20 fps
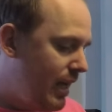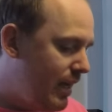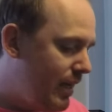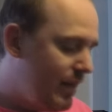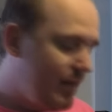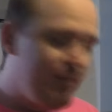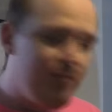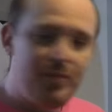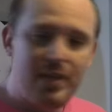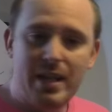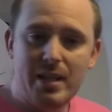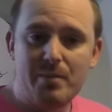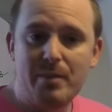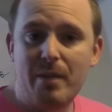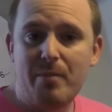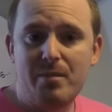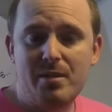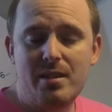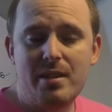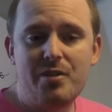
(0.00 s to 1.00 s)
uh, that's
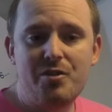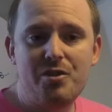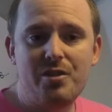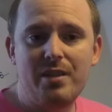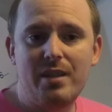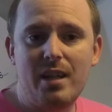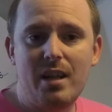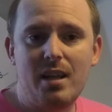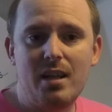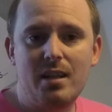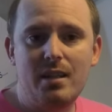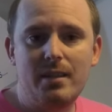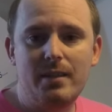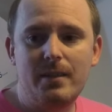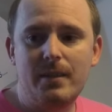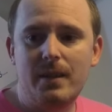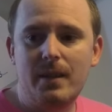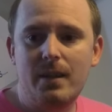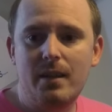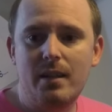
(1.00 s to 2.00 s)
my position,
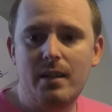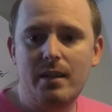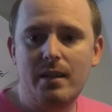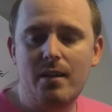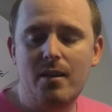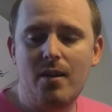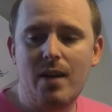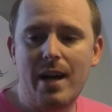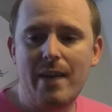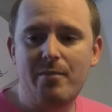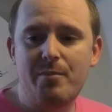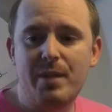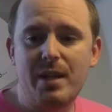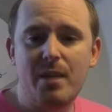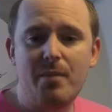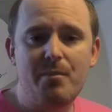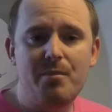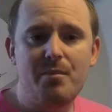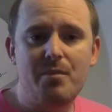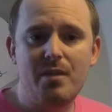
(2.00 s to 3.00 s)
and, you know, I'd be
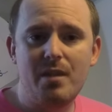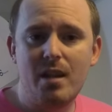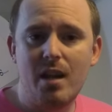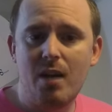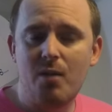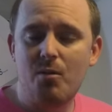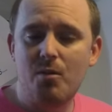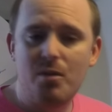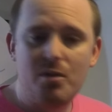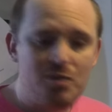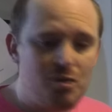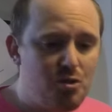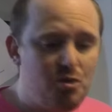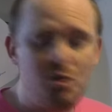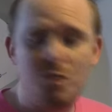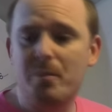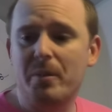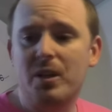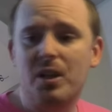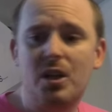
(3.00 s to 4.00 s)
up
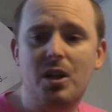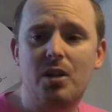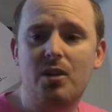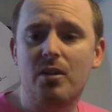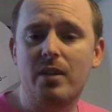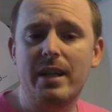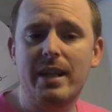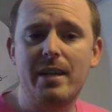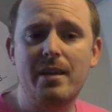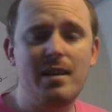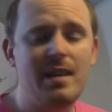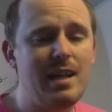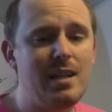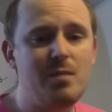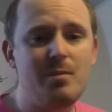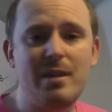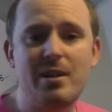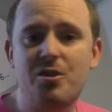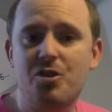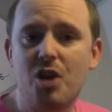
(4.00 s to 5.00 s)
super early,
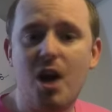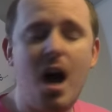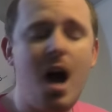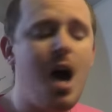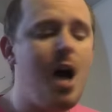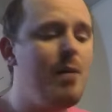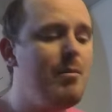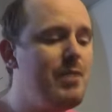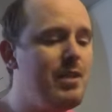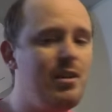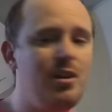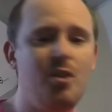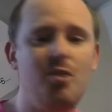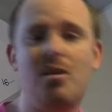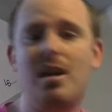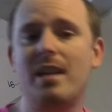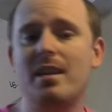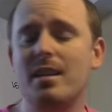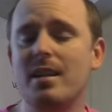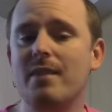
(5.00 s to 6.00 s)
that's my job. You
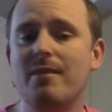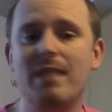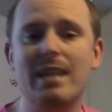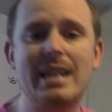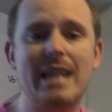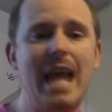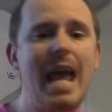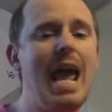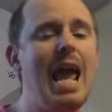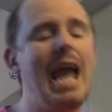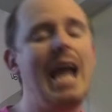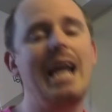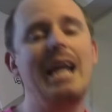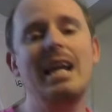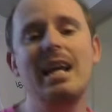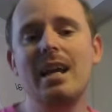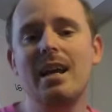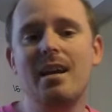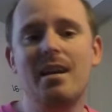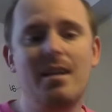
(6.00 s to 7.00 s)
know, at the end of the
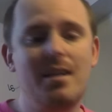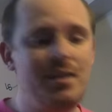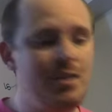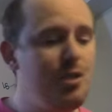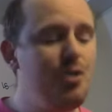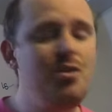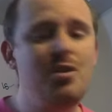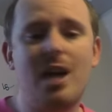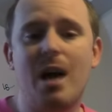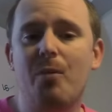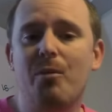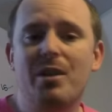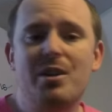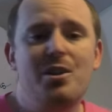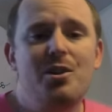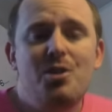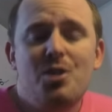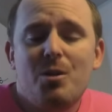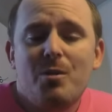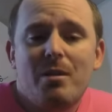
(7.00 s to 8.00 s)
day, You, I want
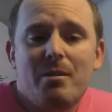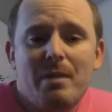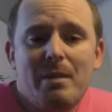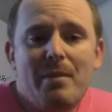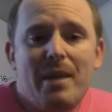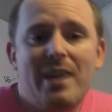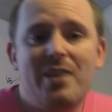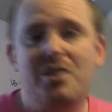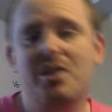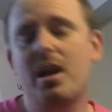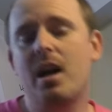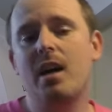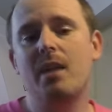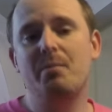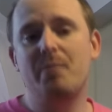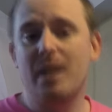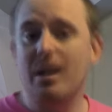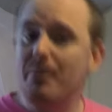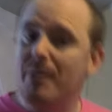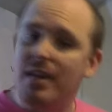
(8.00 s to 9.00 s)
YouTube to be my
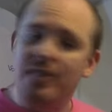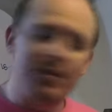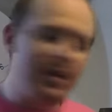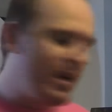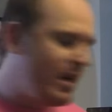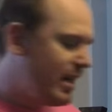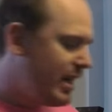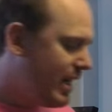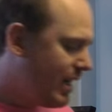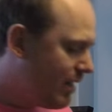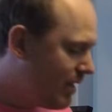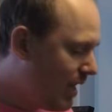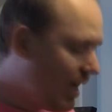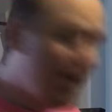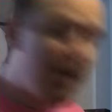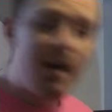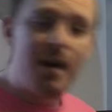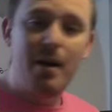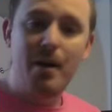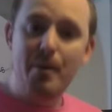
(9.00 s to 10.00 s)
job, but I'm not there yet.
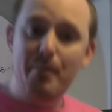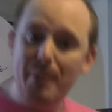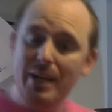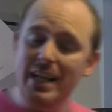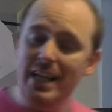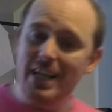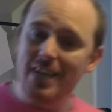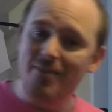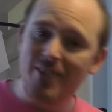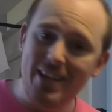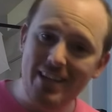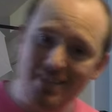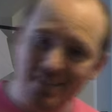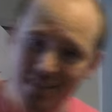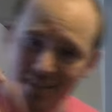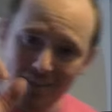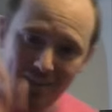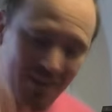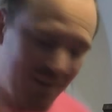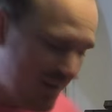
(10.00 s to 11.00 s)
But
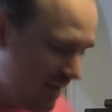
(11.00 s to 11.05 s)
anyways,